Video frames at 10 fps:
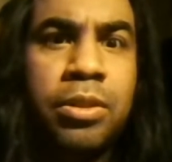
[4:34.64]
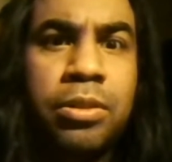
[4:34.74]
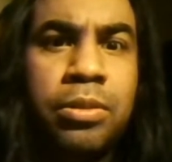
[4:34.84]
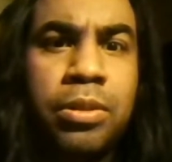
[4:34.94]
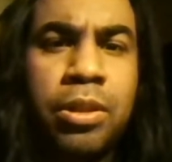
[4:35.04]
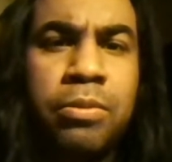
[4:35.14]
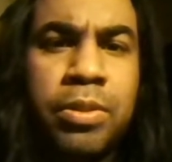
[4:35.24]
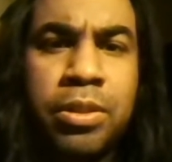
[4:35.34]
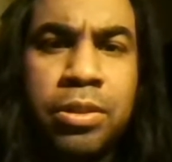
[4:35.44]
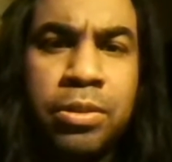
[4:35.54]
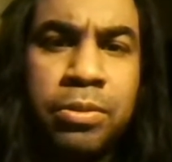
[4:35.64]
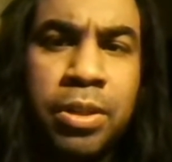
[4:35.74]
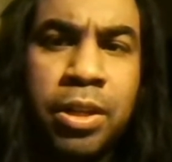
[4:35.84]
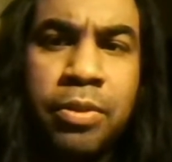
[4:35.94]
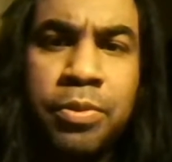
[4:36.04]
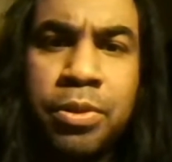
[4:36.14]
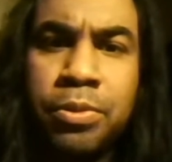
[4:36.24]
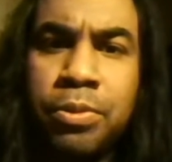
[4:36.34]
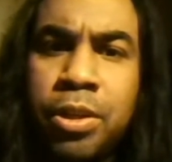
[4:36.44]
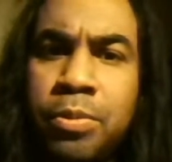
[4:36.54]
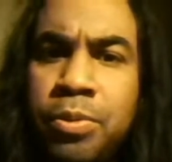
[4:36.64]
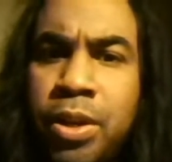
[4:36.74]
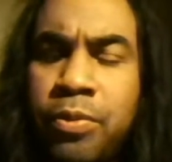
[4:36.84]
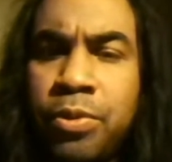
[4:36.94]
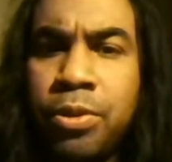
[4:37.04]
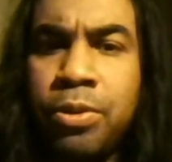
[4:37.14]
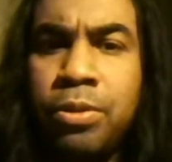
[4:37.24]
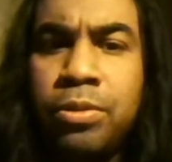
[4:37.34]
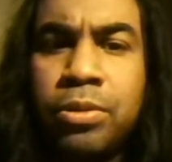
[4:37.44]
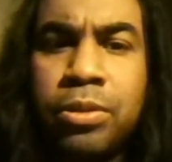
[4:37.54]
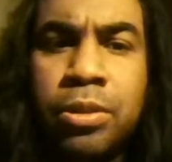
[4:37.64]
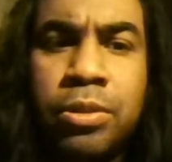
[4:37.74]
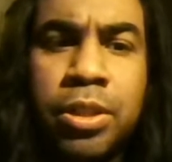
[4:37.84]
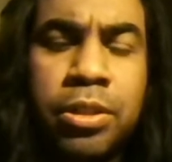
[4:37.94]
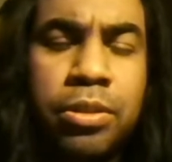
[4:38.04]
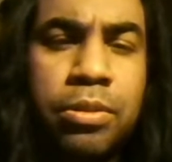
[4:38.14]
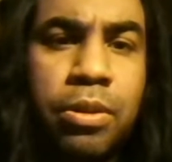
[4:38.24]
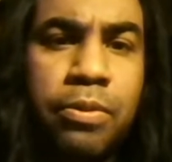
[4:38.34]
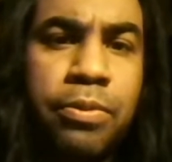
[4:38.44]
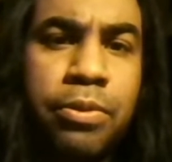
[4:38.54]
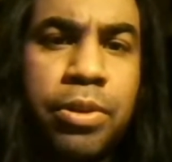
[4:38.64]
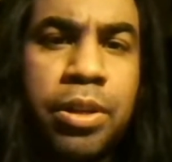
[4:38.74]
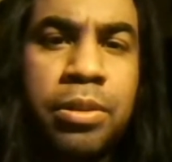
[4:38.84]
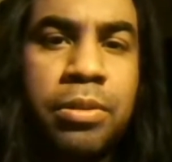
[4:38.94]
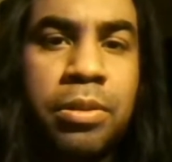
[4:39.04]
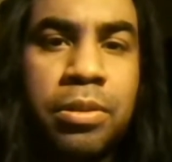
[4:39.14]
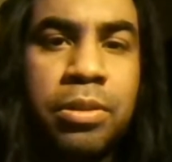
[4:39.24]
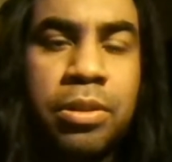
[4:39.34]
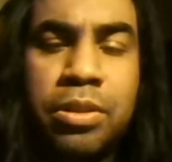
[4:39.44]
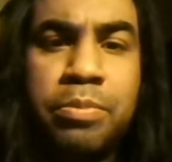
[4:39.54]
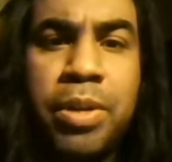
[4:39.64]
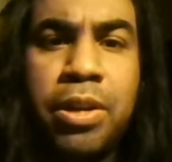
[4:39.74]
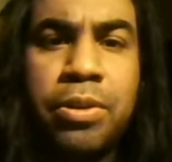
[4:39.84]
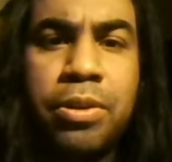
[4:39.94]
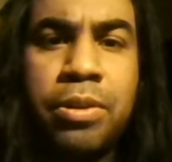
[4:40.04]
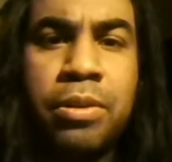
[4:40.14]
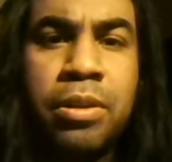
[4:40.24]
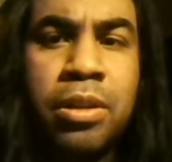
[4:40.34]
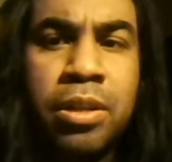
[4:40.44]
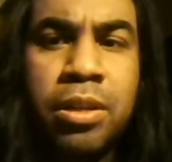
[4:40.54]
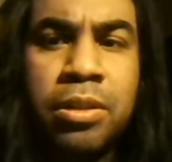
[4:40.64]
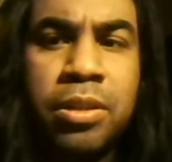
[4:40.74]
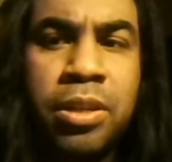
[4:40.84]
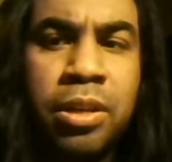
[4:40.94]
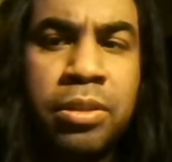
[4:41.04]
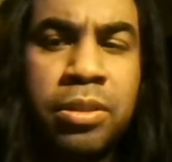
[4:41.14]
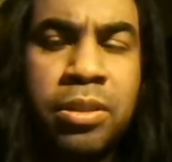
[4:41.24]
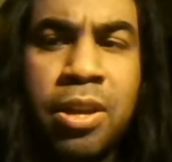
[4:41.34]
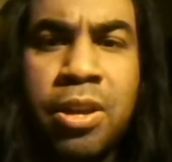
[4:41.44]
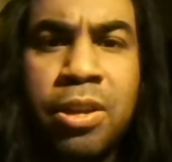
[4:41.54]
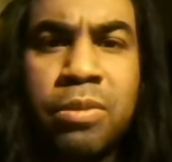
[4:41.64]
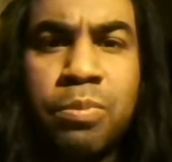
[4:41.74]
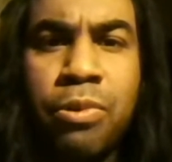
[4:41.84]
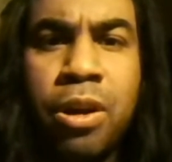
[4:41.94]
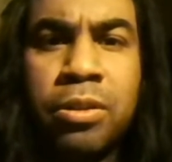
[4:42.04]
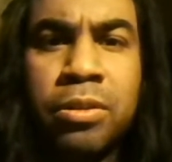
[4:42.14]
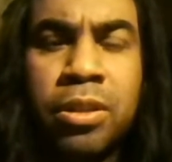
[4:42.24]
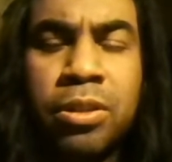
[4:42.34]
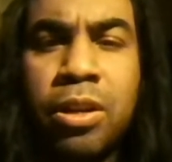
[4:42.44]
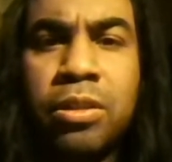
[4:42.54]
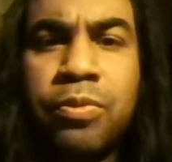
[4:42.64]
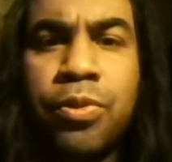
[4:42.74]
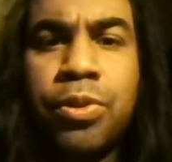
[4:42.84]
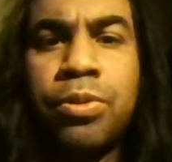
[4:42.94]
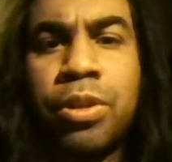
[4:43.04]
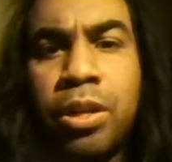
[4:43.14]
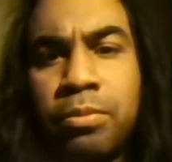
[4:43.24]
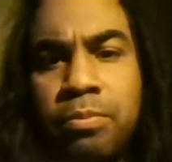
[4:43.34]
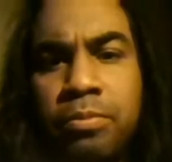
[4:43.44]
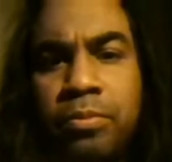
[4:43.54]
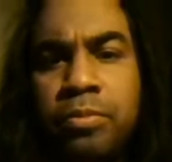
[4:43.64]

you know, to hell with it. You have your dream, you have your goals, you know, just go for it. It doesn't matter. In the end, it's the end product that talks for you, not